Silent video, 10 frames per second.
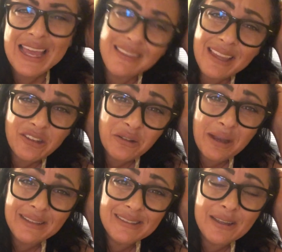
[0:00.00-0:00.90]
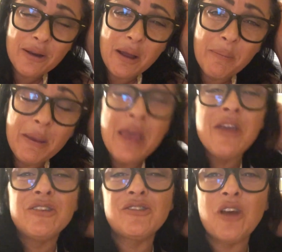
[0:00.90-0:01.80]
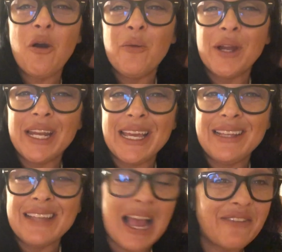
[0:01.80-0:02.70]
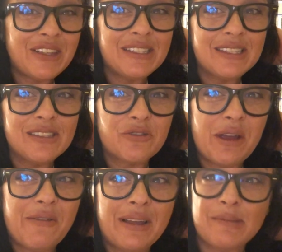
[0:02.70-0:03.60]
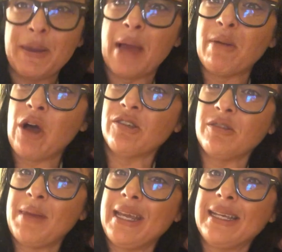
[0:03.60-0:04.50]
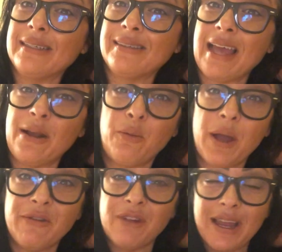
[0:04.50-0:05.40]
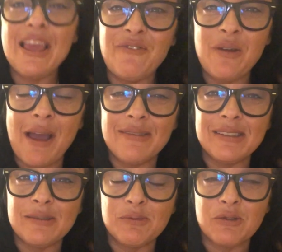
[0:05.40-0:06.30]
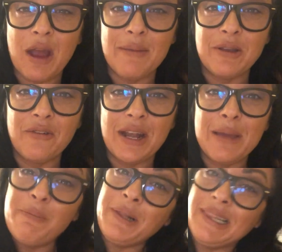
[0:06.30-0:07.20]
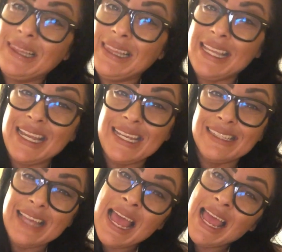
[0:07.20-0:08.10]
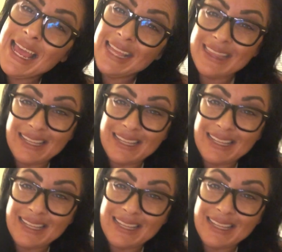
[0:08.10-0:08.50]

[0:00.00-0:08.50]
unless you add syrup. So we're gonna dive into this great recipe. I'm also making a side of white rice. If you haven't subscribed already, please hit